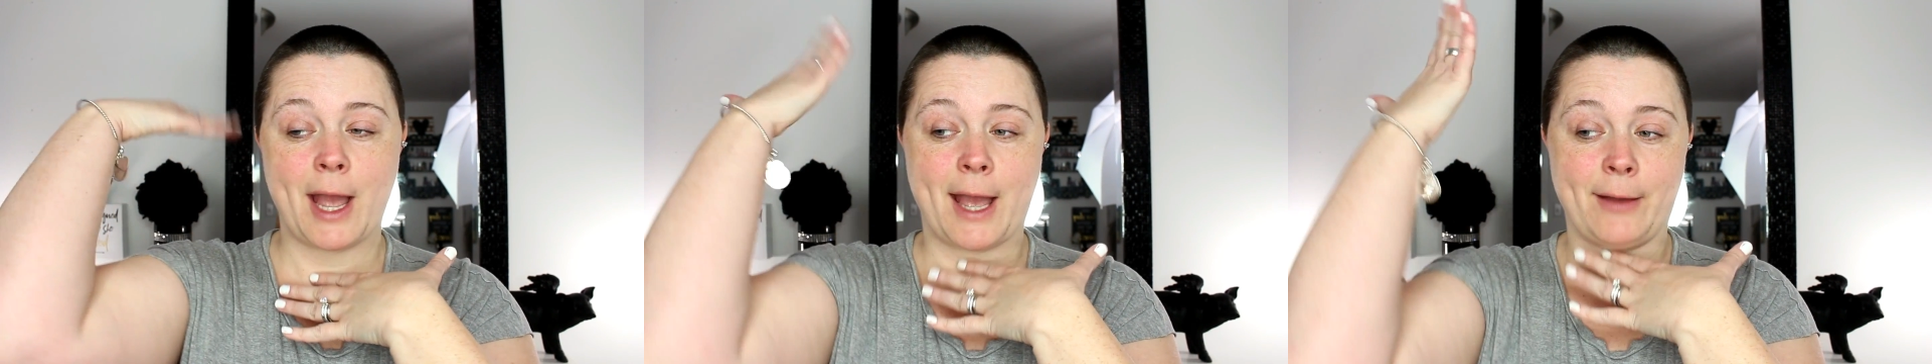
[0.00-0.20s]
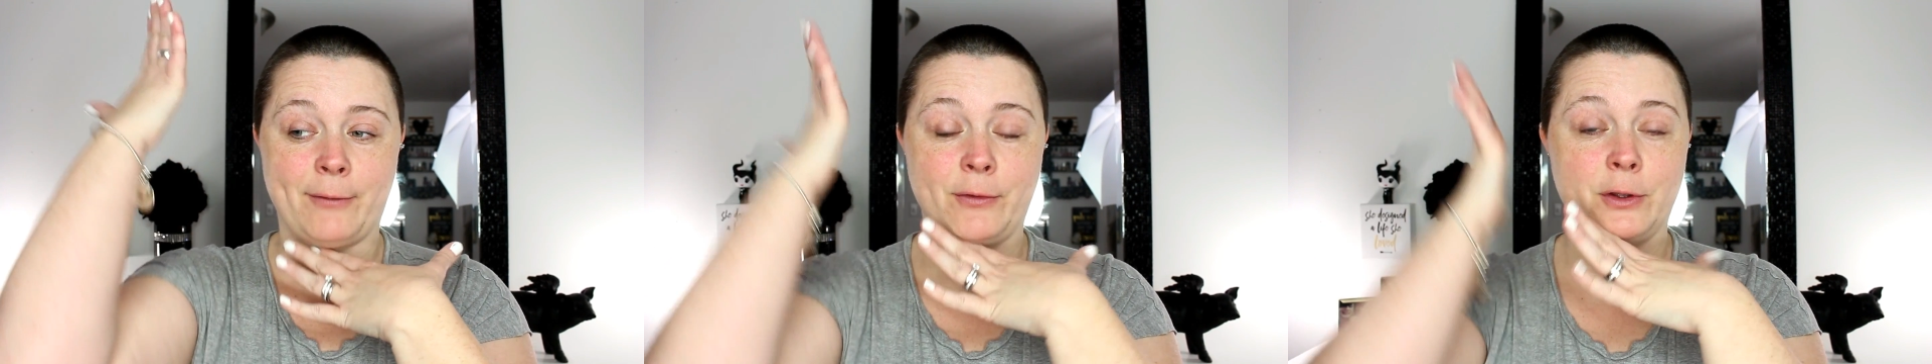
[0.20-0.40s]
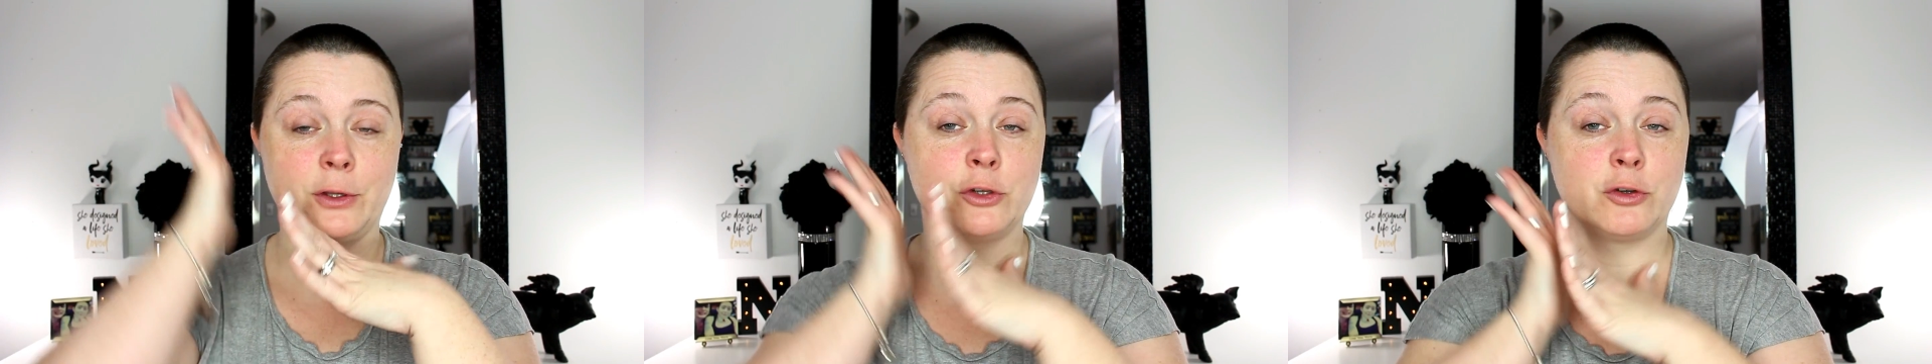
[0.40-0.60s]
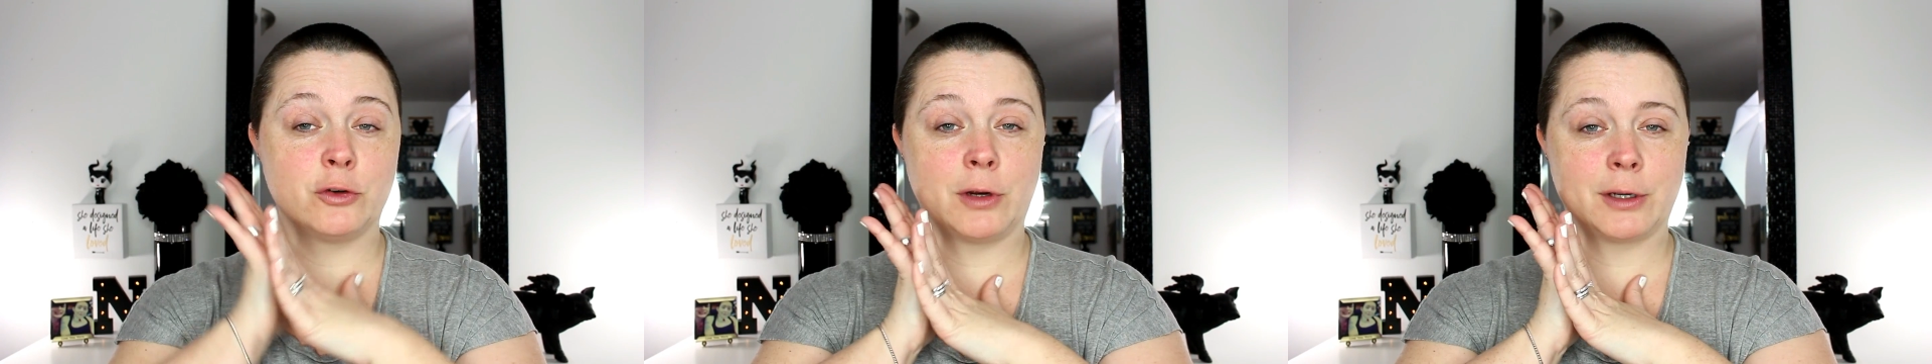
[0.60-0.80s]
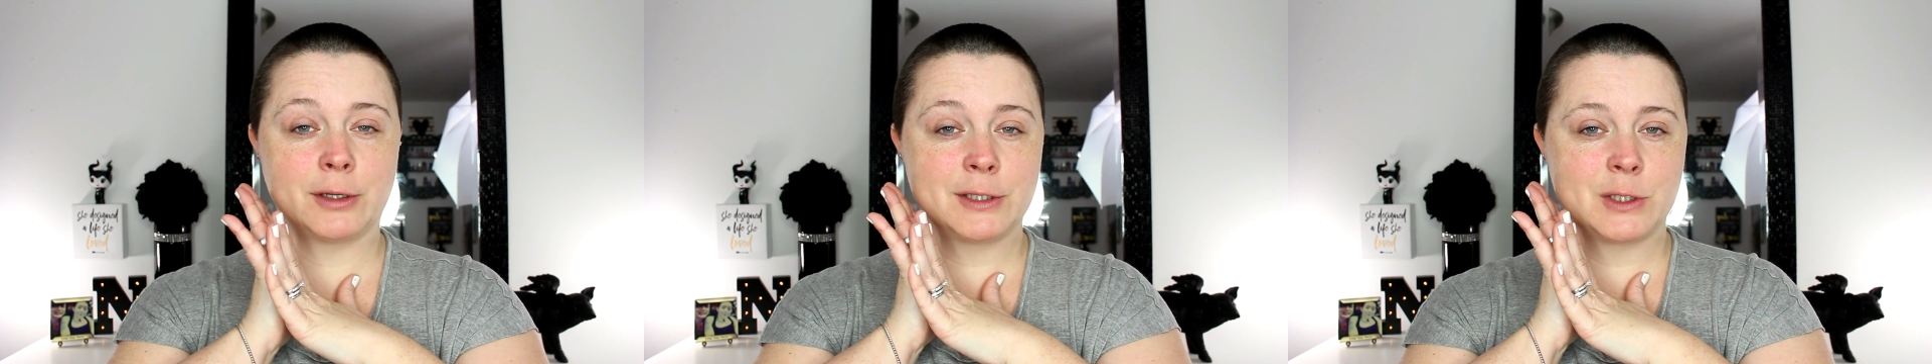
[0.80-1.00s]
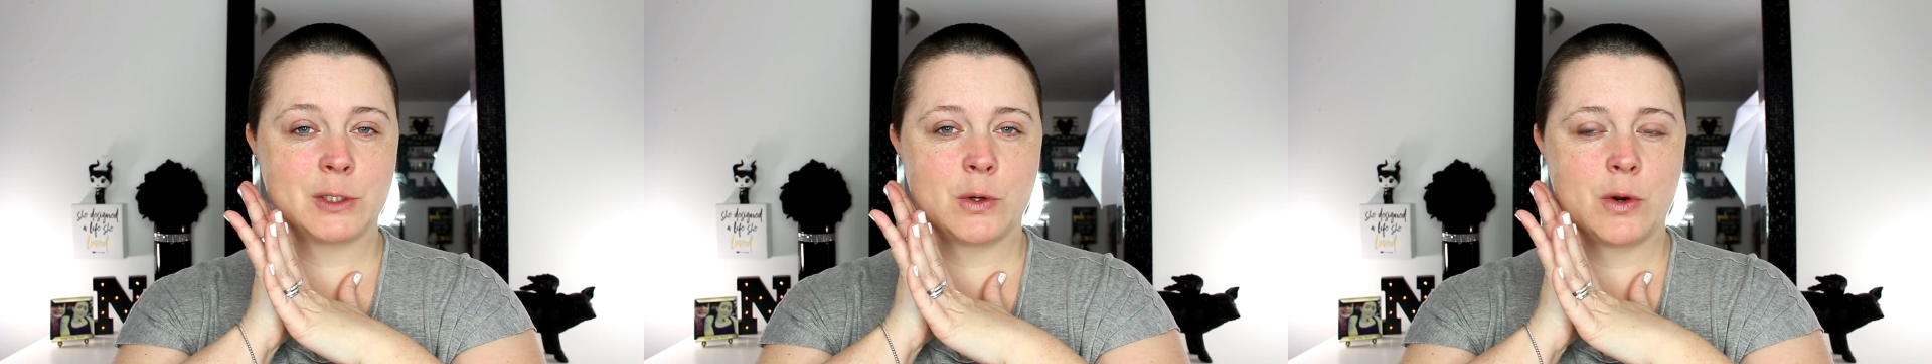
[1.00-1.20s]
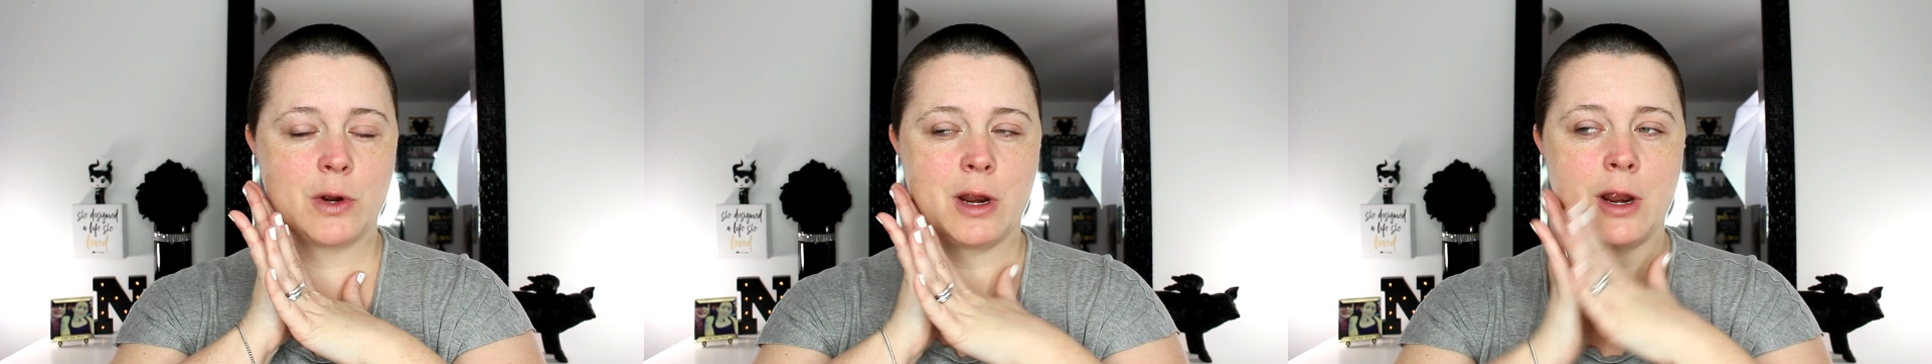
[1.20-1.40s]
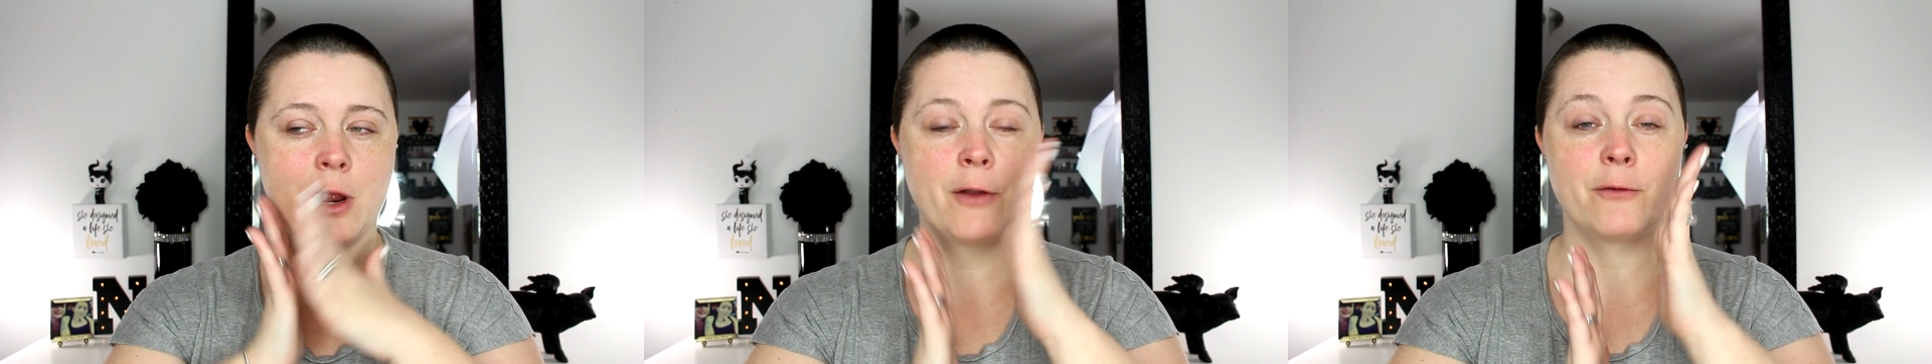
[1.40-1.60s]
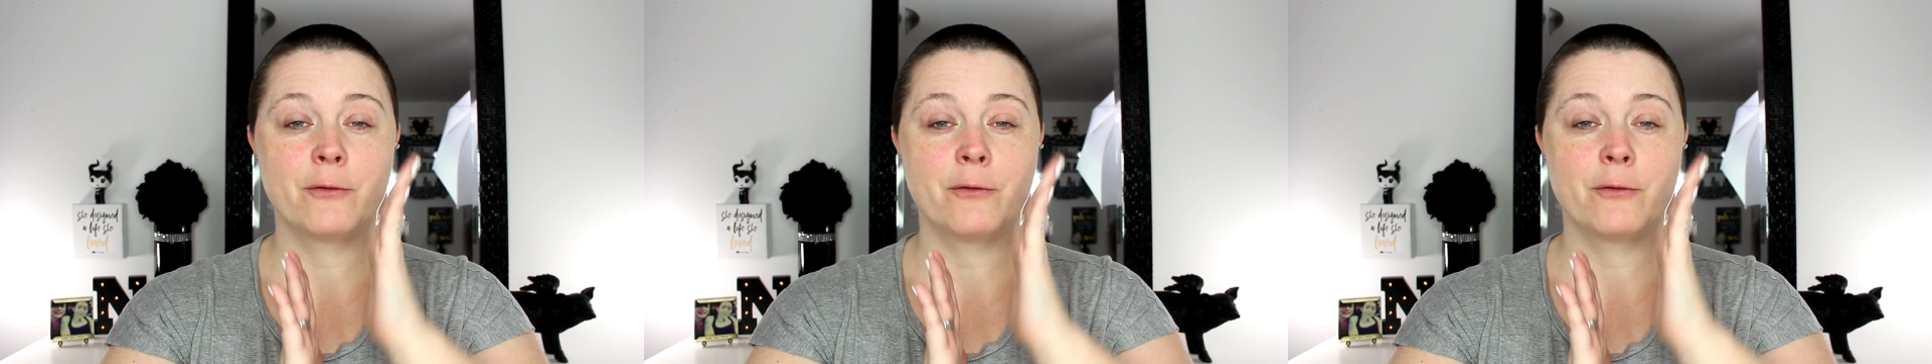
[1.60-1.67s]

half a drugstore